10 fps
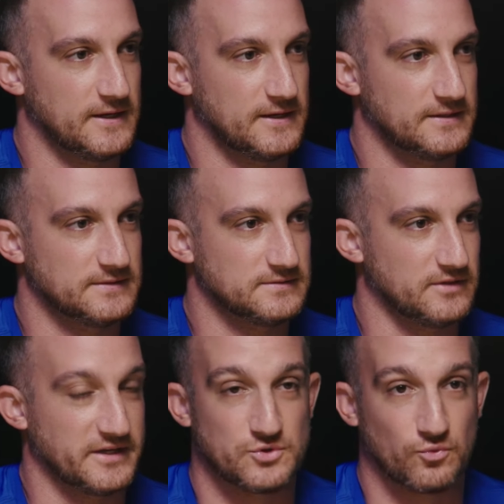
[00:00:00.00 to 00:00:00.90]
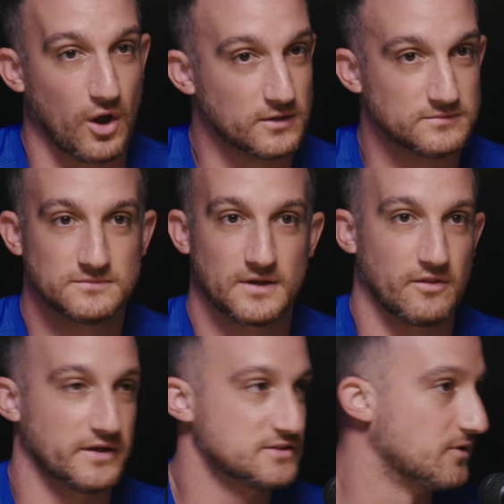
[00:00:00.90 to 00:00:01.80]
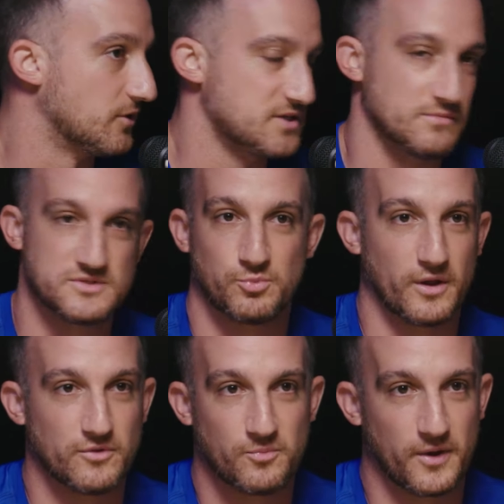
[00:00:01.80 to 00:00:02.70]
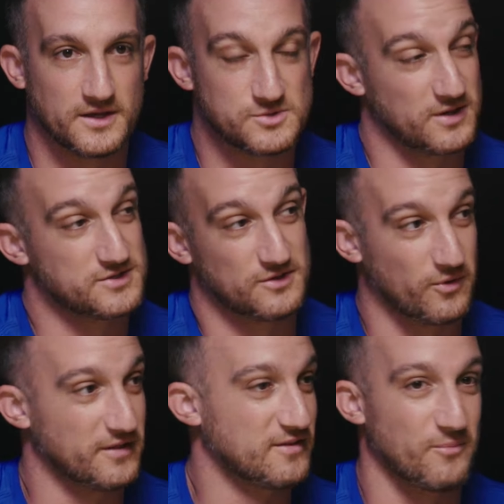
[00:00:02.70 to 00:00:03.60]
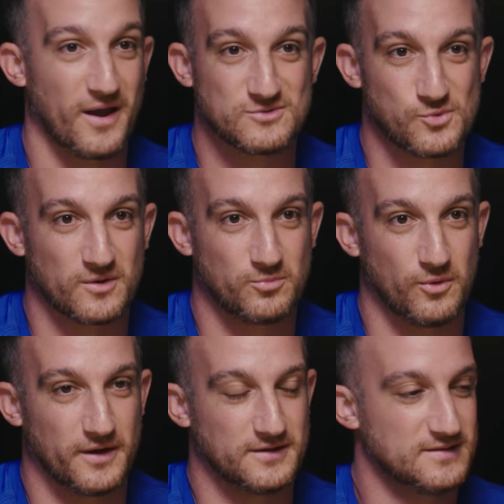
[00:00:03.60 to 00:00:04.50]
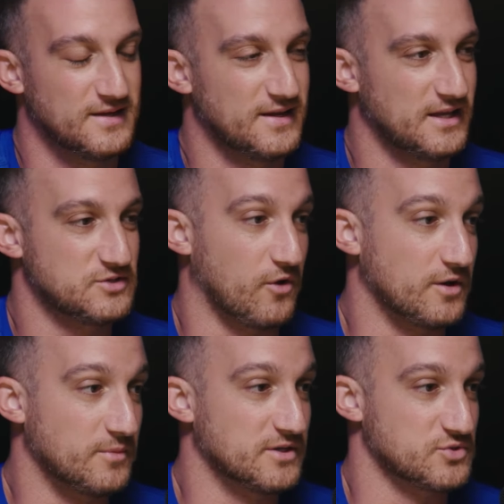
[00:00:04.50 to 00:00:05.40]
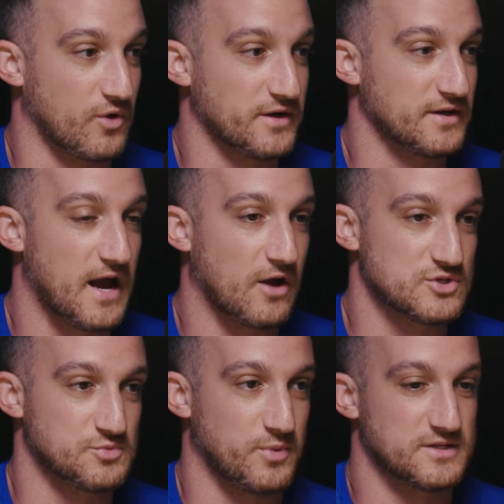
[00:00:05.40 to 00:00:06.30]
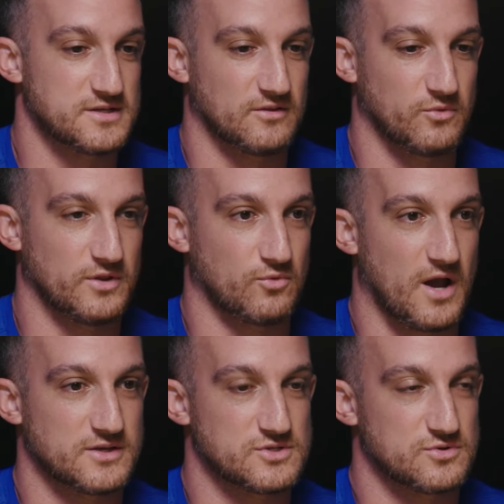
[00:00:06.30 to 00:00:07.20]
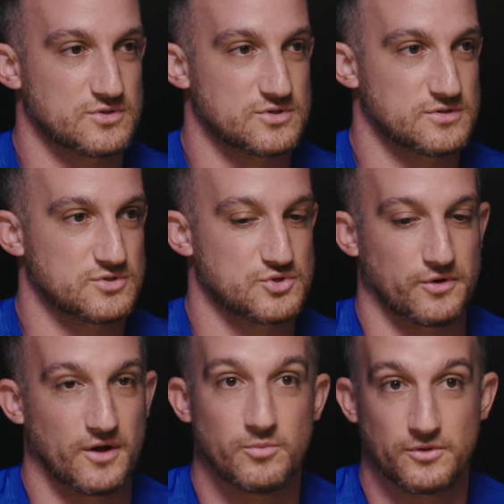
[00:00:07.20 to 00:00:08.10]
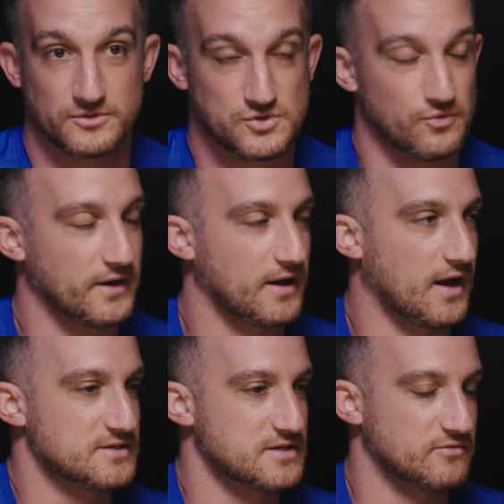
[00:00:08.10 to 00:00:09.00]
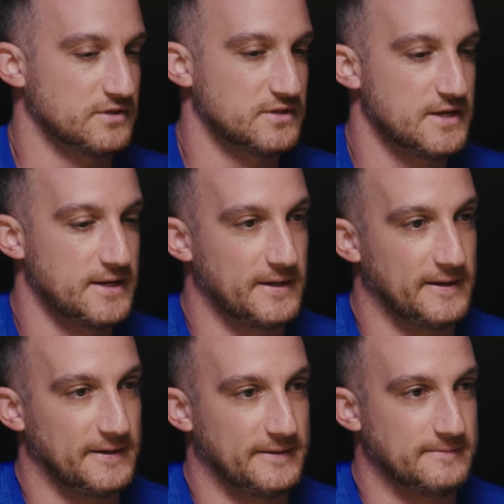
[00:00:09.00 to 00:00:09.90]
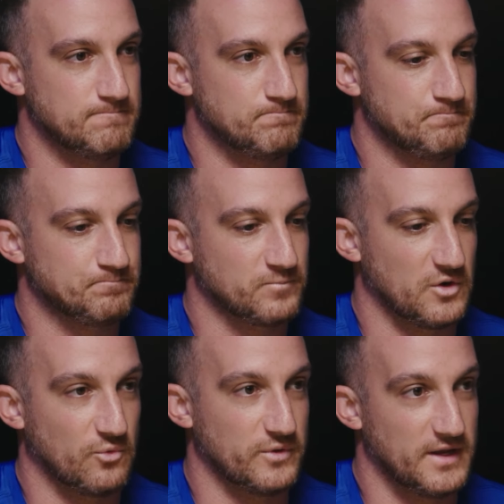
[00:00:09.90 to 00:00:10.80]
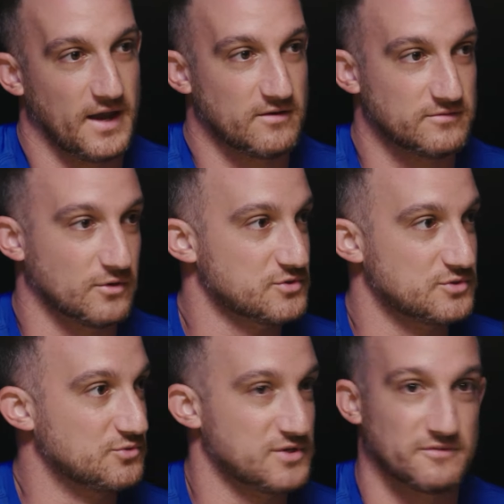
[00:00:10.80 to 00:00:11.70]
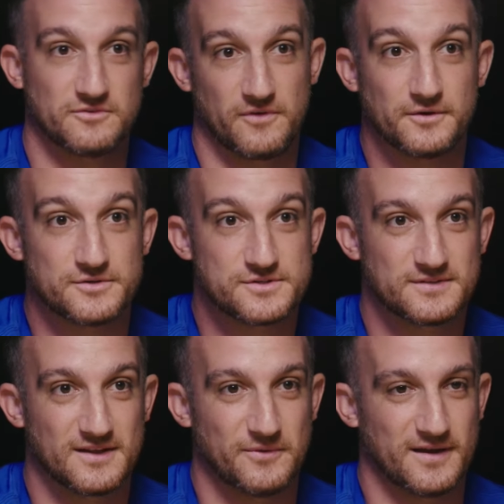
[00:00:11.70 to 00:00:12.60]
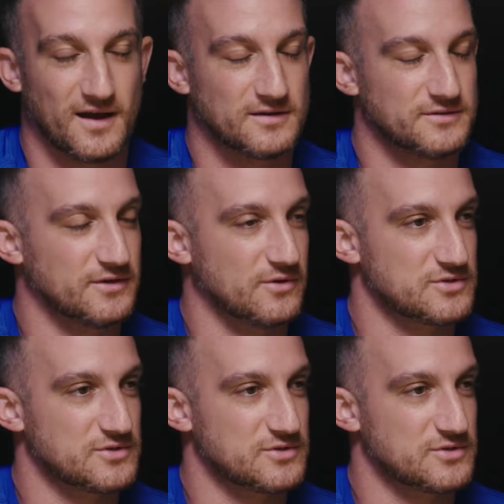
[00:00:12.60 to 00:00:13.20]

Uh, like to run. I like our teams to play with pace, basically the way that the Mavs want to play. And it's funny because right now, just based on the way the roster is showing up with our two way guys, even, um, you know, we have those are two tough defenders that we got, you know.